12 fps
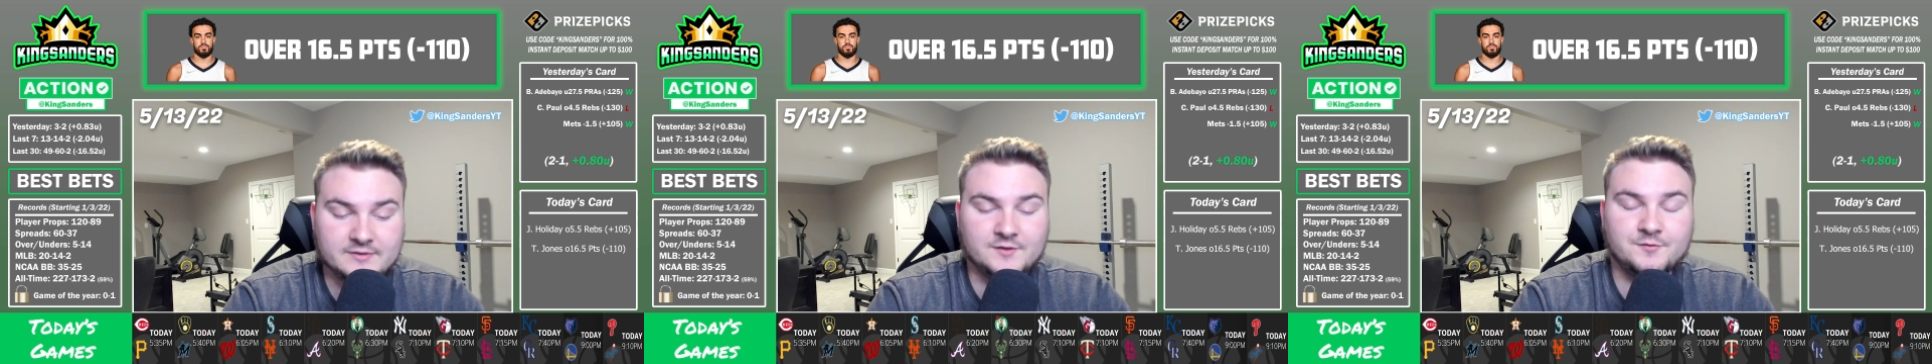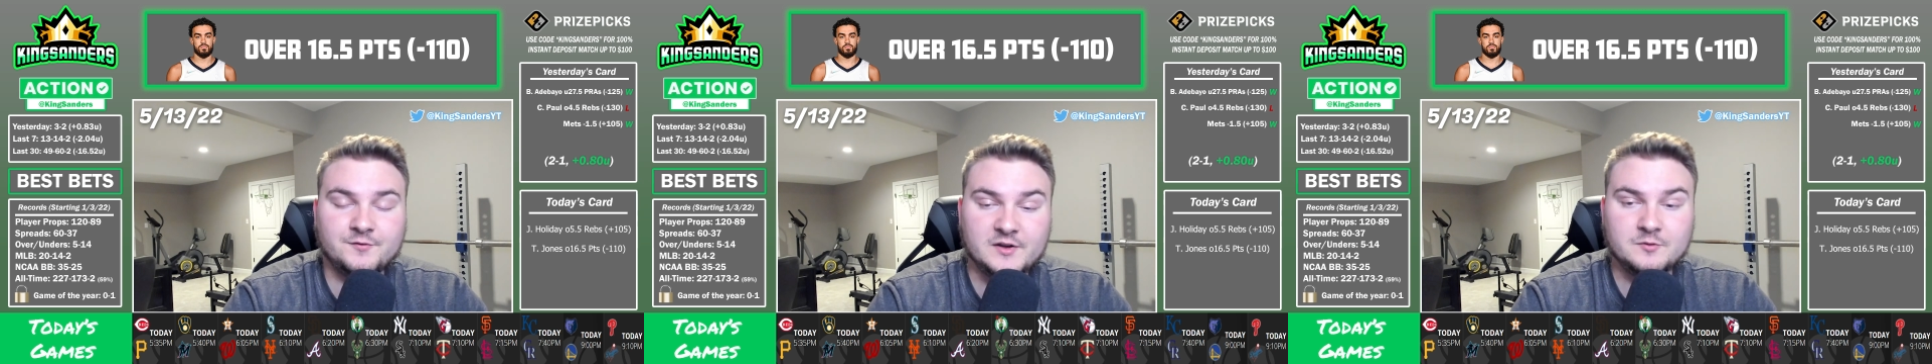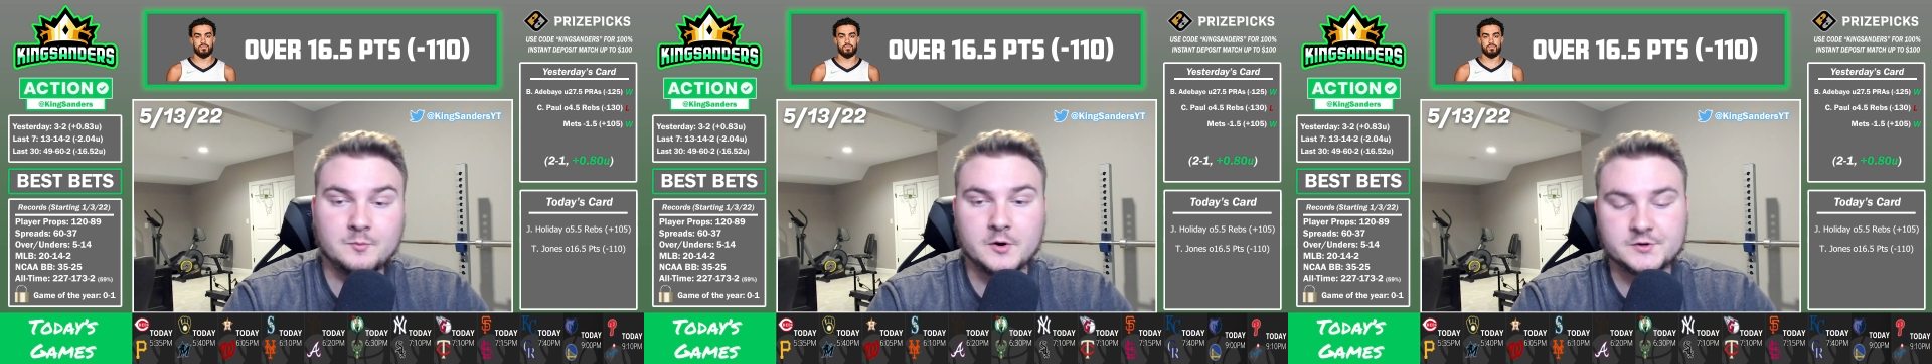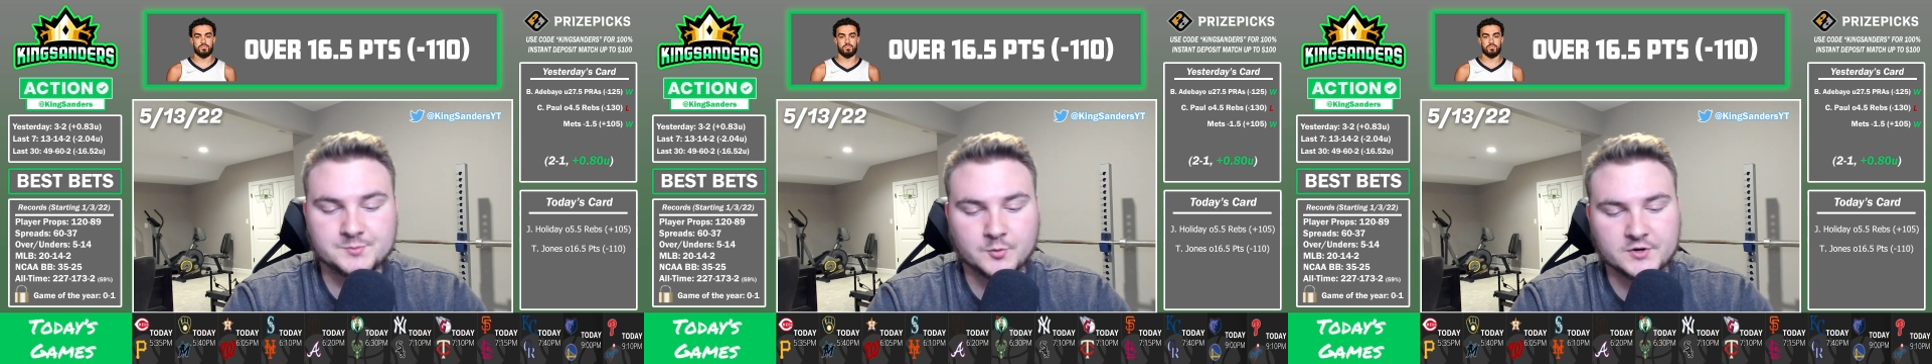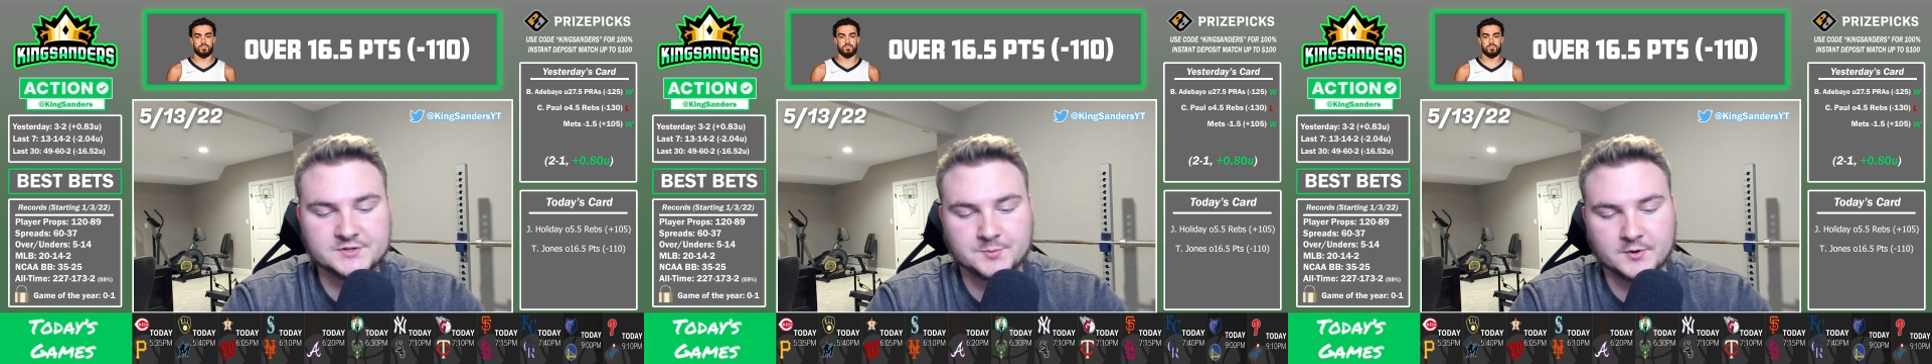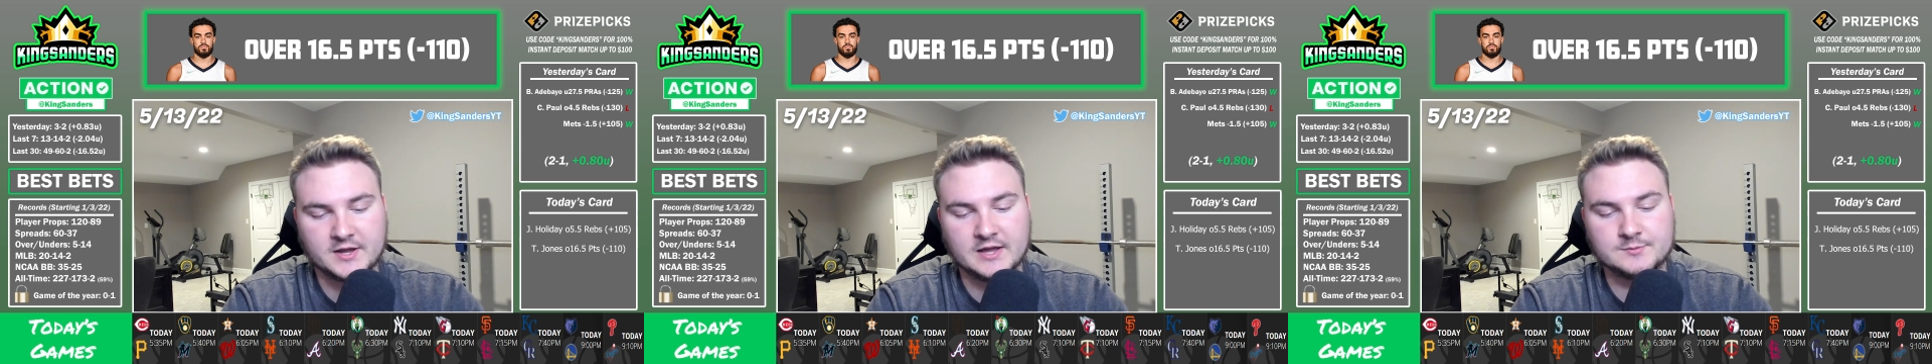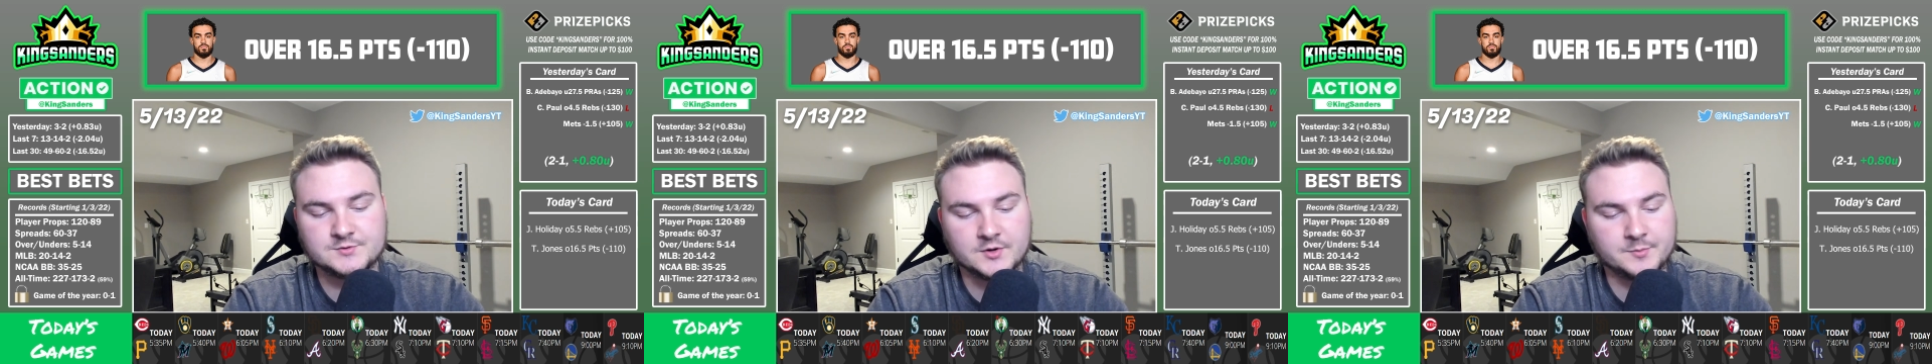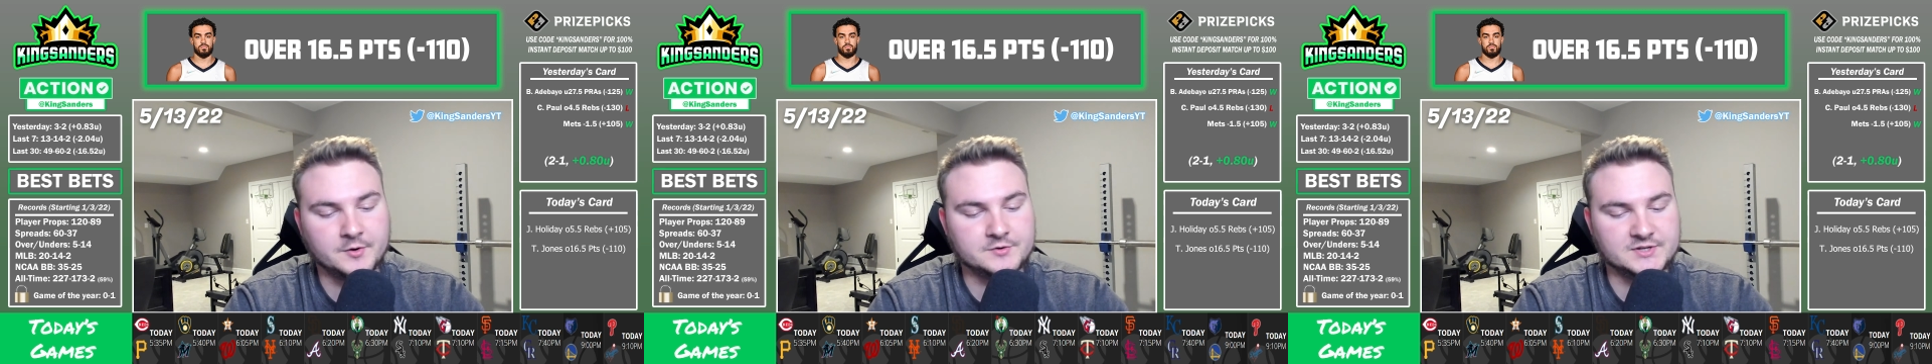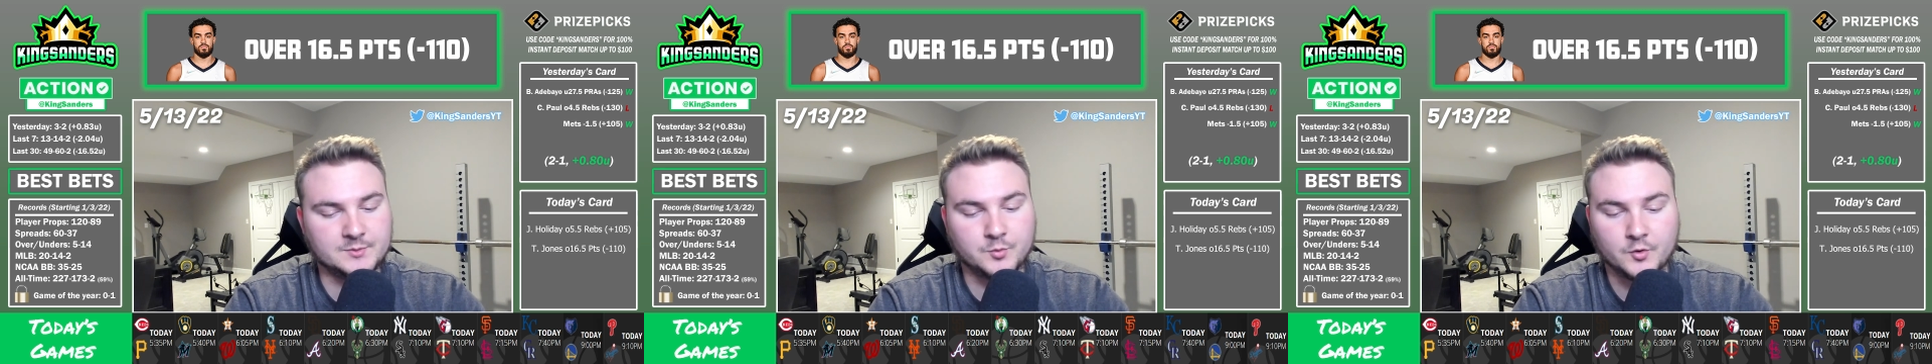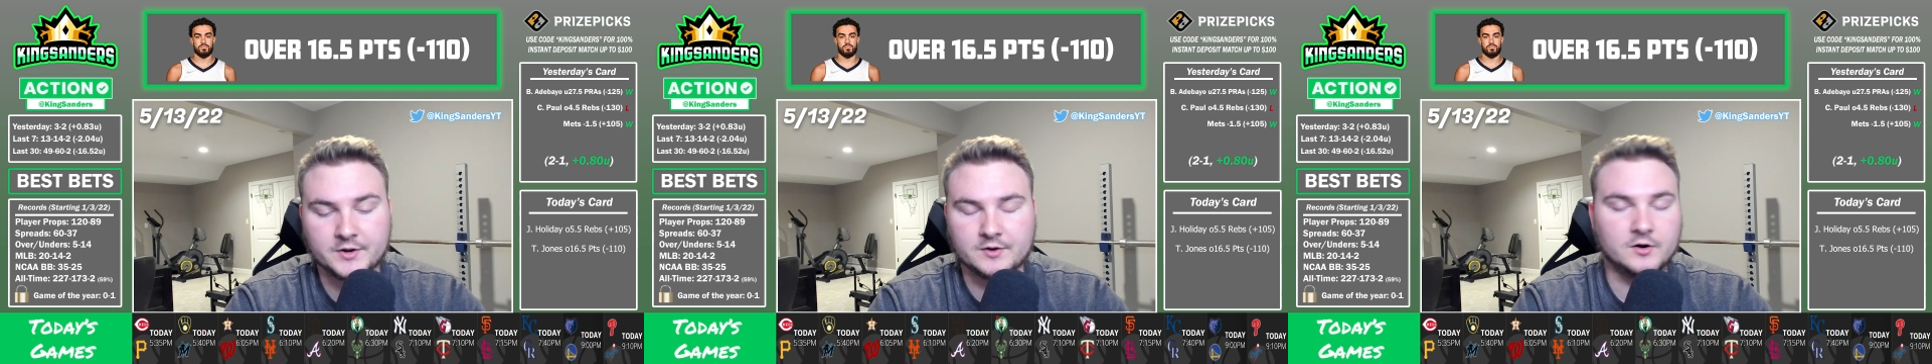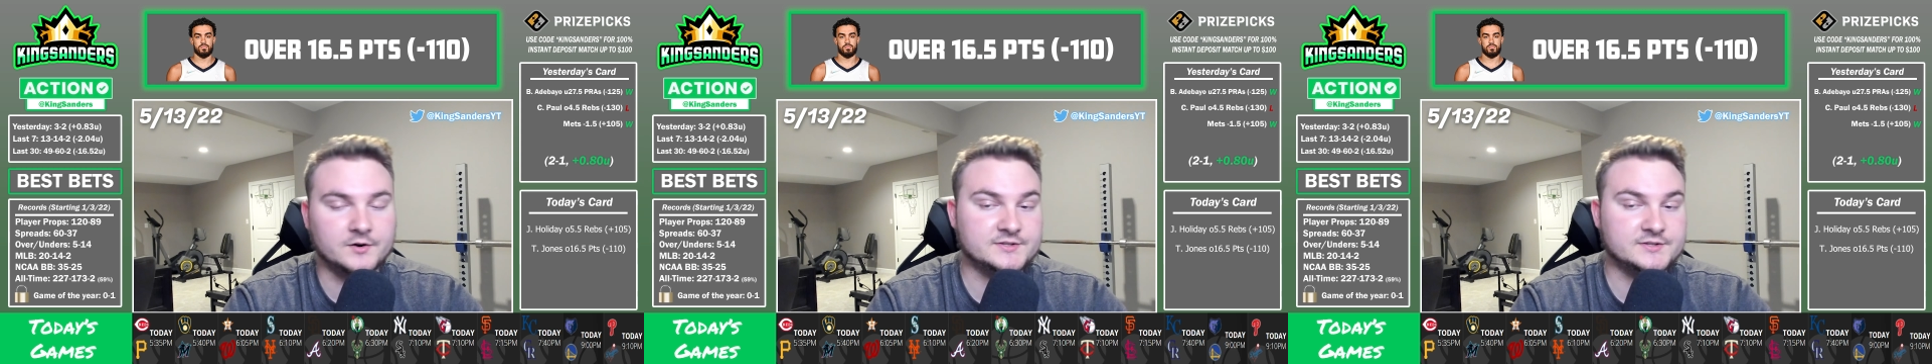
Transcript: fifth most points per game to opposing point guards.